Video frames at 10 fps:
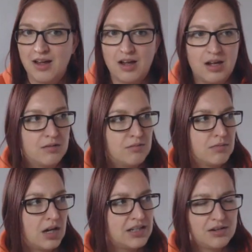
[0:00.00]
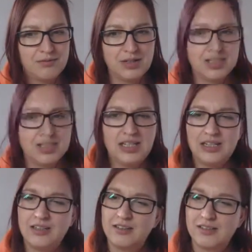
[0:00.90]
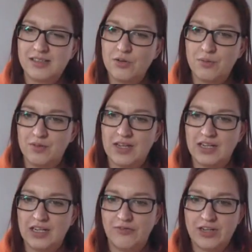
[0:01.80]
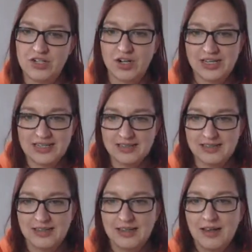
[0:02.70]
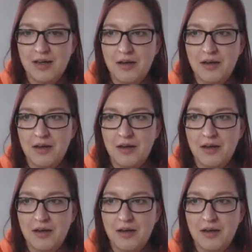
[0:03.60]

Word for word: Um, I don't really deal with any franchises,